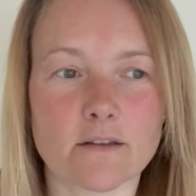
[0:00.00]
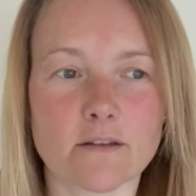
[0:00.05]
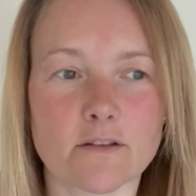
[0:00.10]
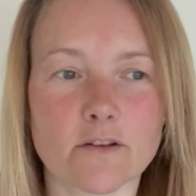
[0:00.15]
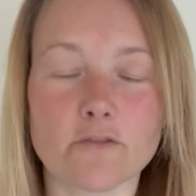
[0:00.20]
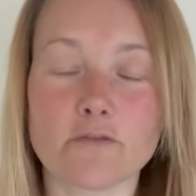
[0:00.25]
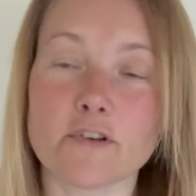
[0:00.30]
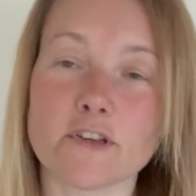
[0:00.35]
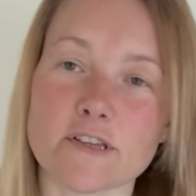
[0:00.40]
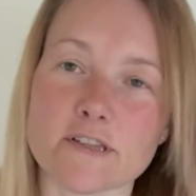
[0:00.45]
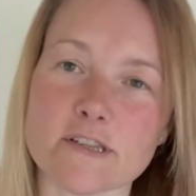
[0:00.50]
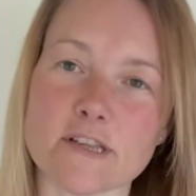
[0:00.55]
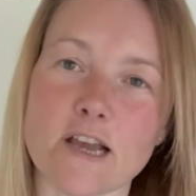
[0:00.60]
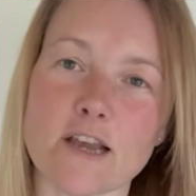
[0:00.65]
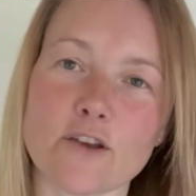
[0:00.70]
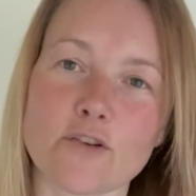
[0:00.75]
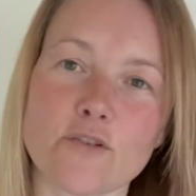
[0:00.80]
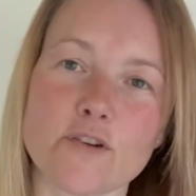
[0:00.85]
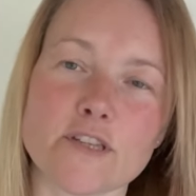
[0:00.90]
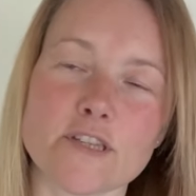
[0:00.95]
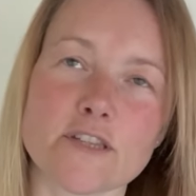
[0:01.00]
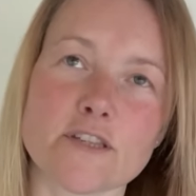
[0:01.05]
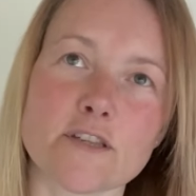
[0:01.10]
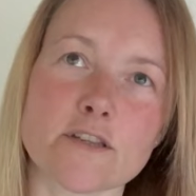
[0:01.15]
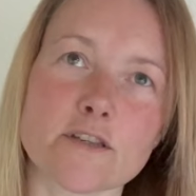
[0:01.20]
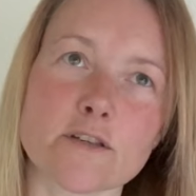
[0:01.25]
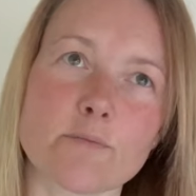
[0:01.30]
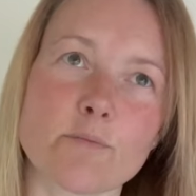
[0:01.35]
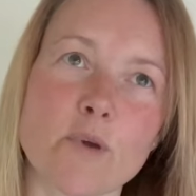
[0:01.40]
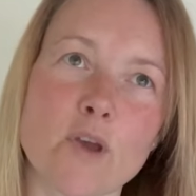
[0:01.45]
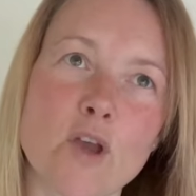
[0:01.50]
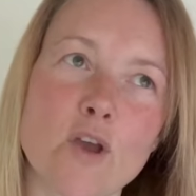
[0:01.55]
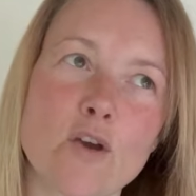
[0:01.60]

that feels like criticism,